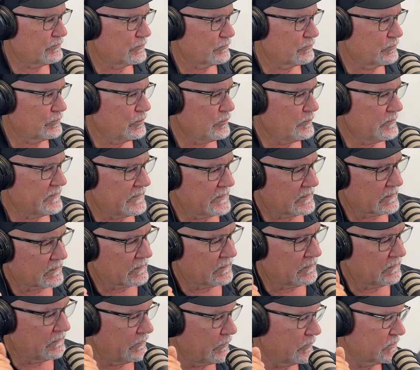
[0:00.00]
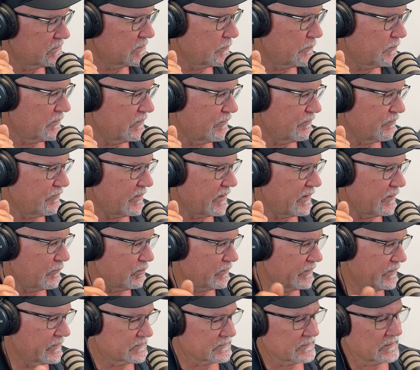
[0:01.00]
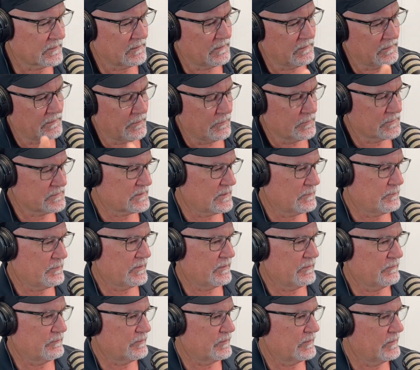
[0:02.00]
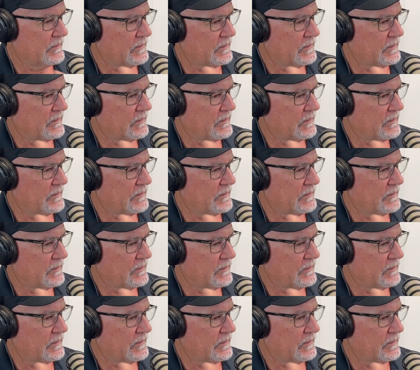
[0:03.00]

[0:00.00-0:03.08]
room and then a close-up of the fireplace, a close-up of